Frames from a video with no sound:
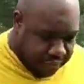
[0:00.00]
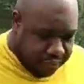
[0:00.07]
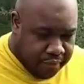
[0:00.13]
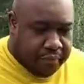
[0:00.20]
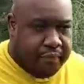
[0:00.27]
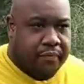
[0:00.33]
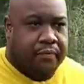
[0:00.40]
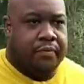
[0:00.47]
get
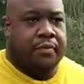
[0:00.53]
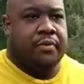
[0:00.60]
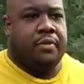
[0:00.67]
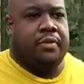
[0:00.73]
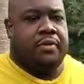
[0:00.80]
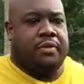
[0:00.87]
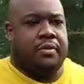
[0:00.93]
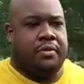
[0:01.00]
us
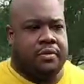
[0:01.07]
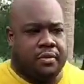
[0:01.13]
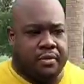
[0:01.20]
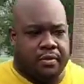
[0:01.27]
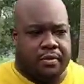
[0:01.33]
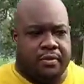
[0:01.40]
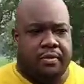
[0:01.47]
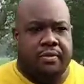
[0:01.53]
started.
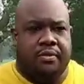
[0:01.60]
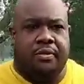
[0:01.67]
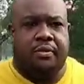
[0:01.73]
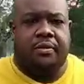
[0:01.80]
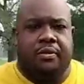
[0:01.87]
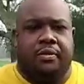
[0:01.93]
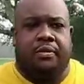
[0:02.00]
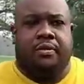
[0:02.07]
Yes,
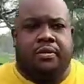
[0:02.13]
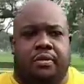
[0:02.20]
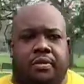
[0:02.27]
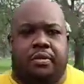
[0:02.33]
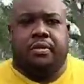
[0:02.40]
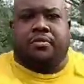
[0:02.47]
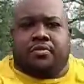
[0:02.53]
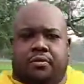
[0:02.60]
it's
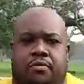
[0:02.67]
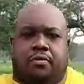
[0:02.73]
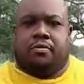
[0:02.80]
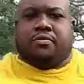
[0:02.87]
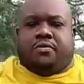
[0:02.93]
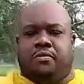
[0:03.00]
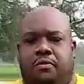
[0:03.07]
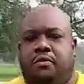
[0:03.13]
not gonna be